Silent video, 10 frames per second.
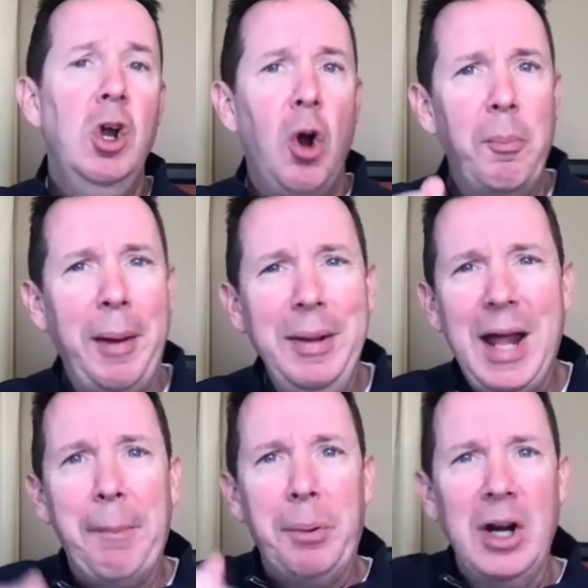or maybe
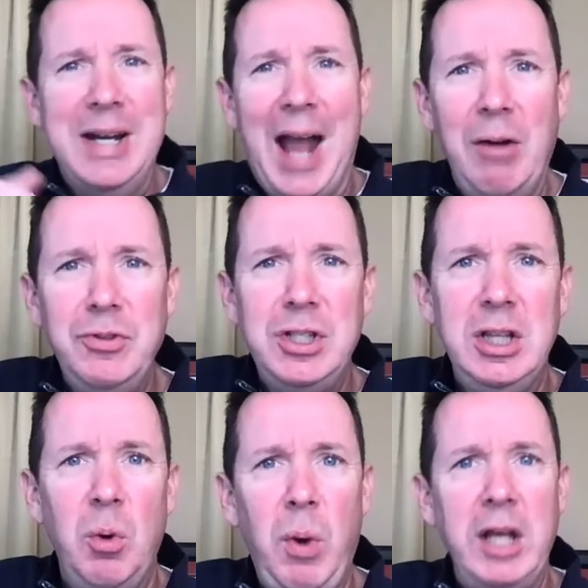not pronouncing
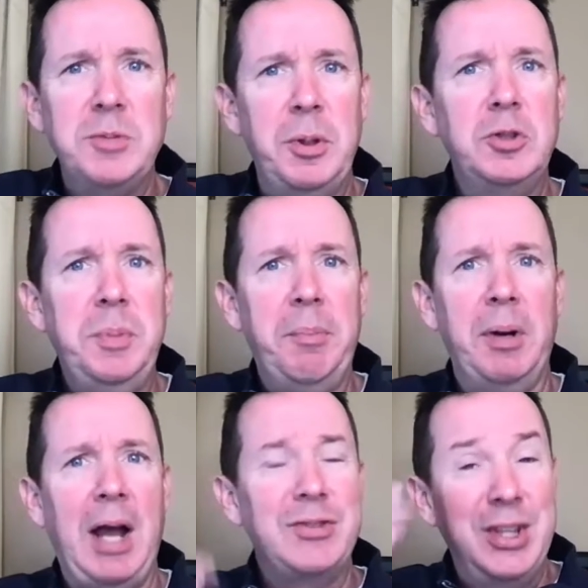the way it's supposed to be
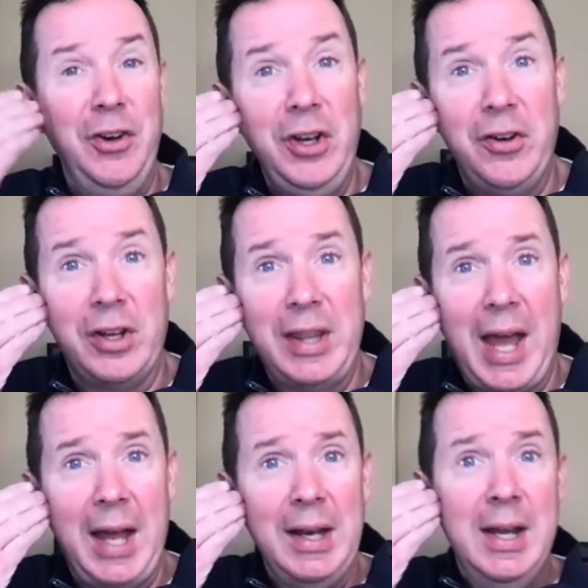pronounced, and they're hearing that,